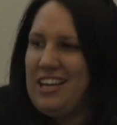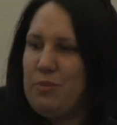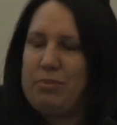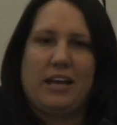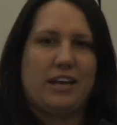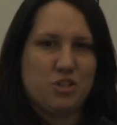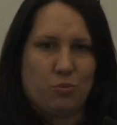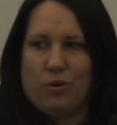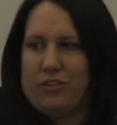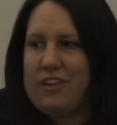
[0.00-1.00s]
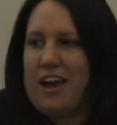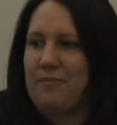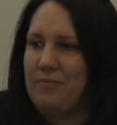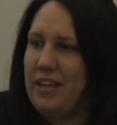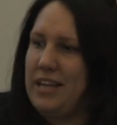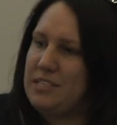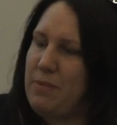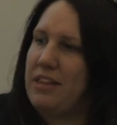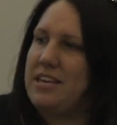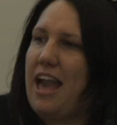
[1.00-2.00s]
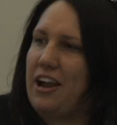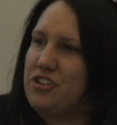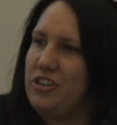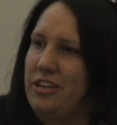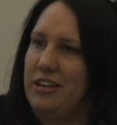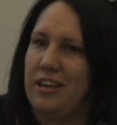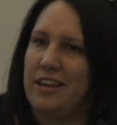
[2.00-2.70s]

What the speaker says: You plan towards that. It's about the action,